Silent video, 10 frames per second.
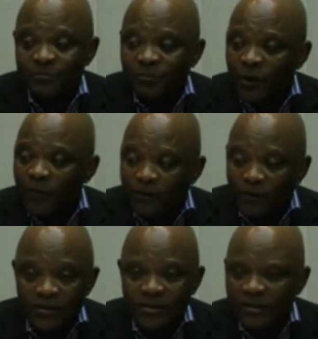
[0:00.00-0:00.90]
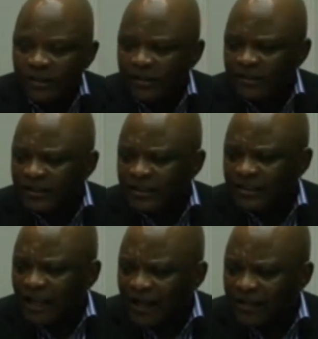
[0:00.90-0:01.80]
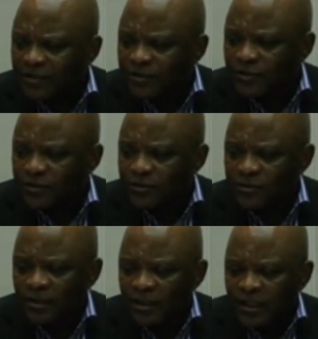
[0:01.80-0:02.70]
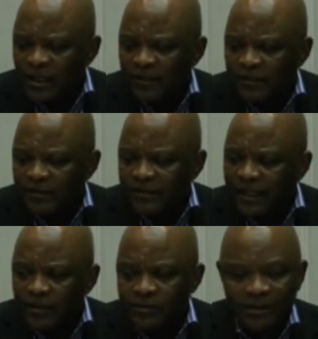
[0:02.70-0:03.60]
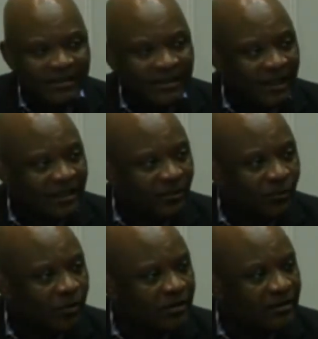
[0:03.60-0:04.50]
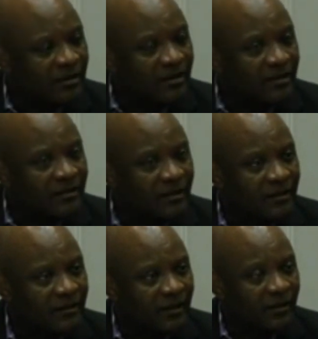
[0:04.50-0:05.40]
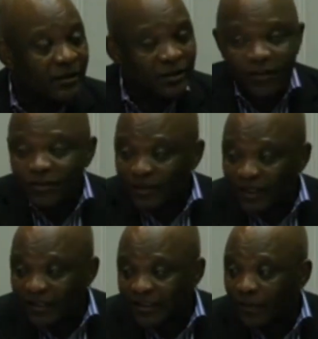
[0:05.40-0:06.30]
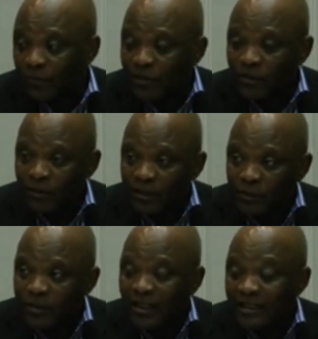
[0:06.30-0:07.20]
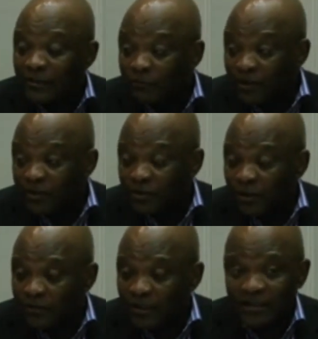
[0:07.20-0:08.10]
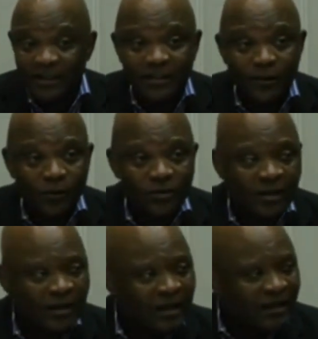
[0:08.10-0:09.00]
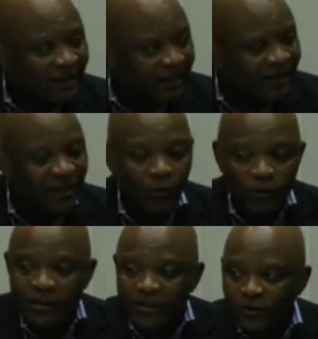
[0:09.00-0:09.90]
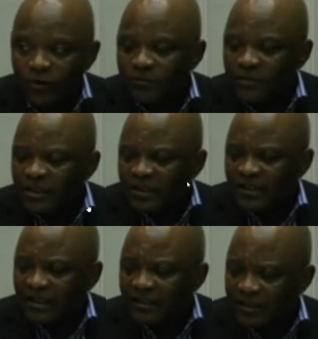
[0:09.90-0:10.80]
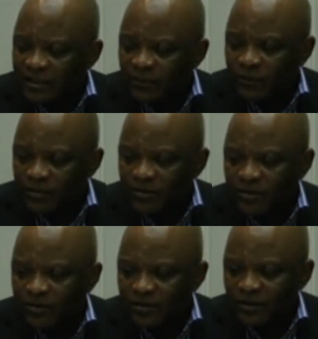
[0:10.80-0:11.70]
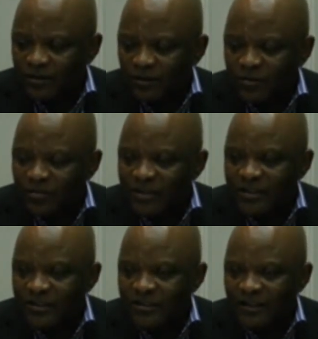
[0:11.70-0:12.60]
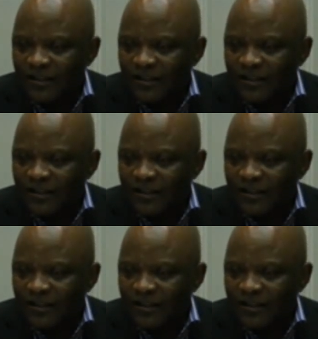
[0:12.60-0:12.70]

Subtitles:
Of course, it's hard to tell you exactly what each country has, and we are doing an inventory of that. There's a whole technical working group that is focused on documenting,